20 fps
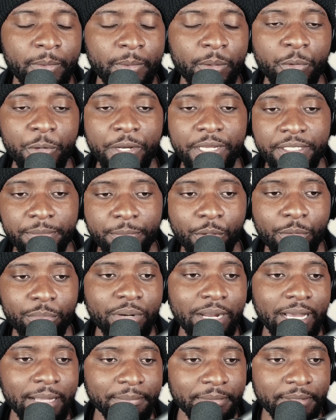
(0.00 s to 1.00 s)
Creates more
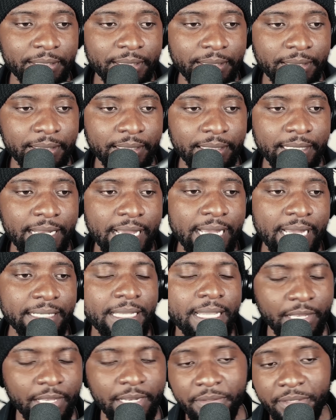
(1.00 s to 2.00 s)
problems than not.
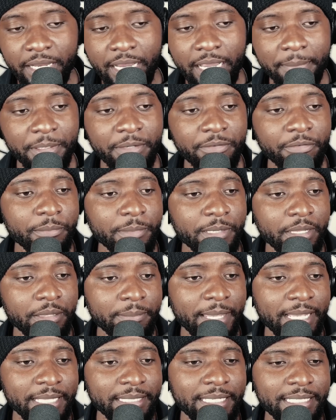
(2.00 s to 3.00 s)
Another comment here from another
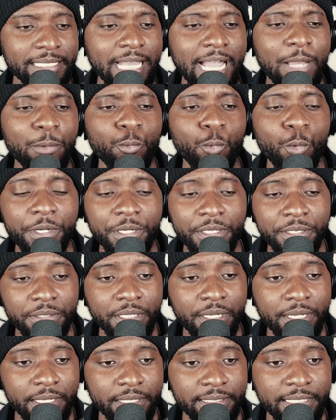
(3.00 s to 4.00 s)
man says, I wouldn't
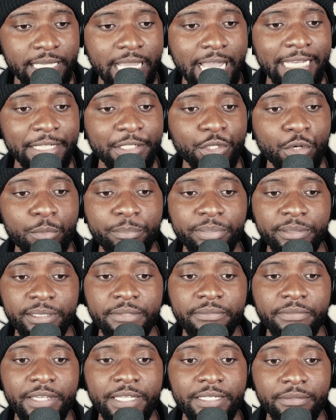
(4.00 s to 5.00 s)
because I don't
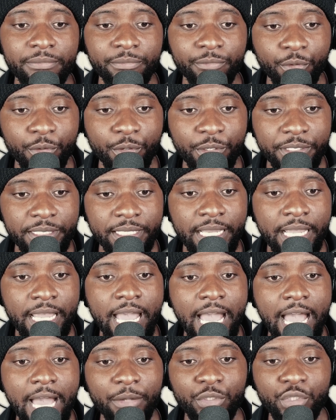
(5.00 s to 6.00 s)
believe in divorce.
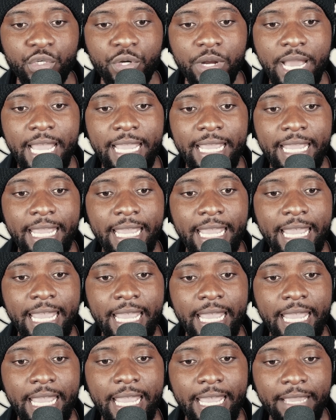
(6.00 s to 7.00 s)
I'll try
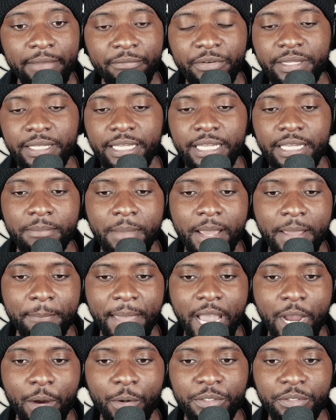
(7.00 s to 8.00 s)
everything in my
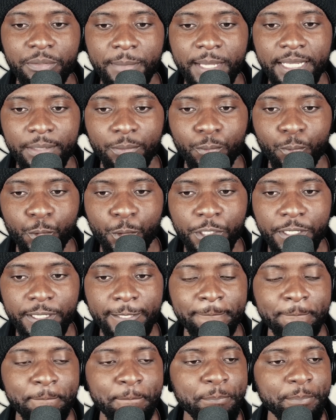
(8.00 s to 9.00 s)
power to make it work
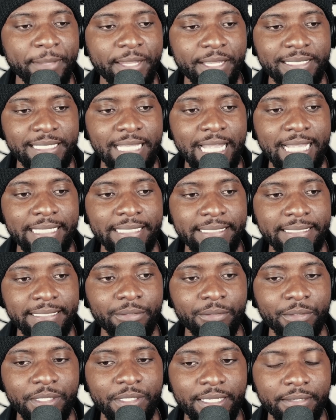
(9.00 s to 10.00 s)
because I
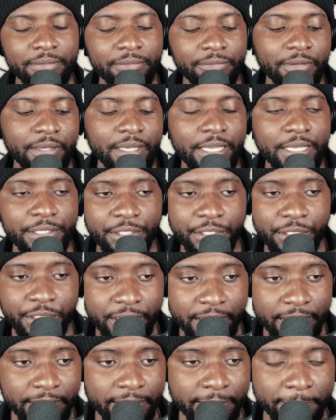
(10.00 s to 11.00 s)
still give a
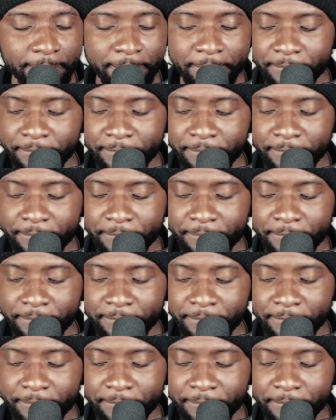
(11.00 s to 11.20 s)
shit.